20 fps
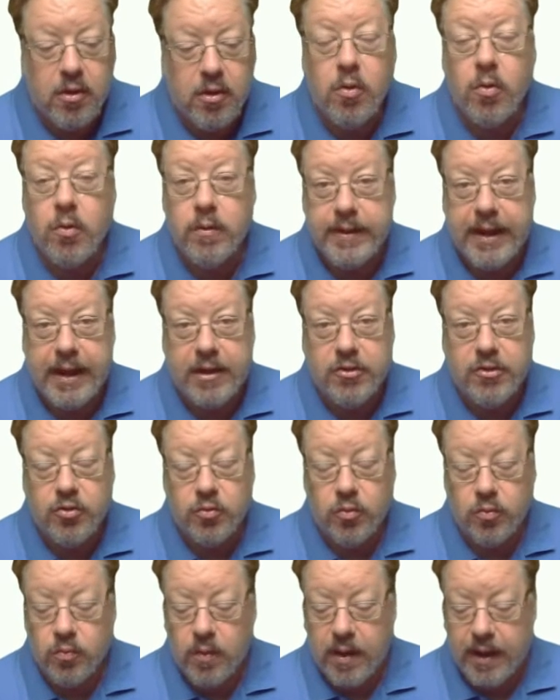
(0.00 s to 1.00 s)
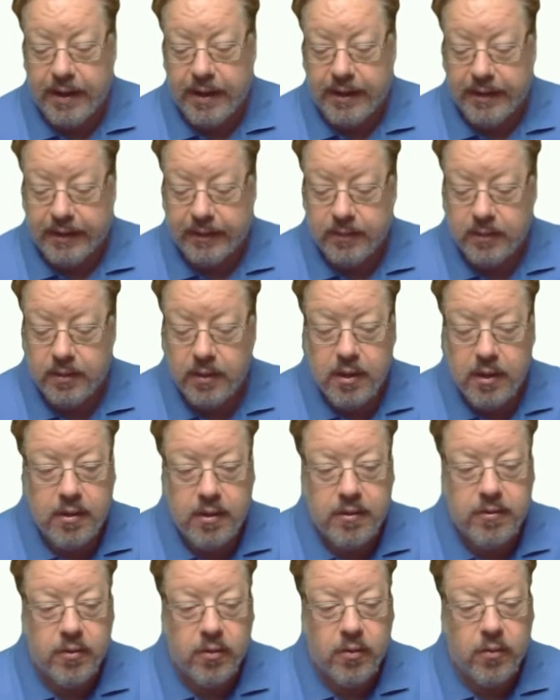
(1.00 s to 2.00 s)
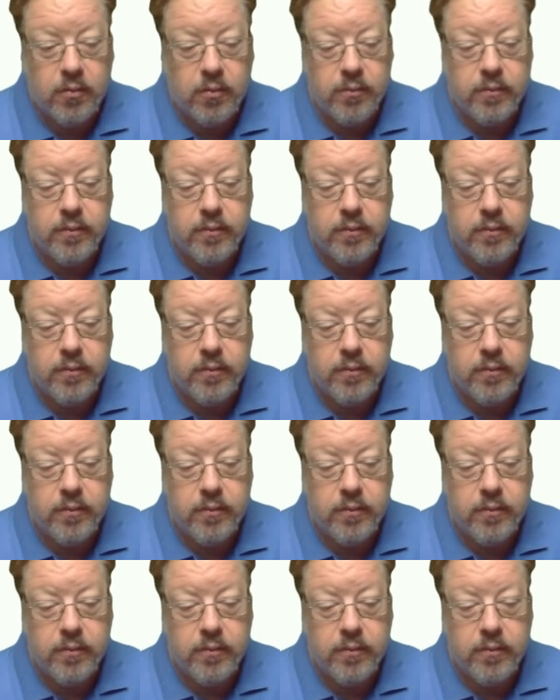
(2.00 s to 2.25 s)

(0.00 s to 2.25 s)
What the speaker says: or natural writing. So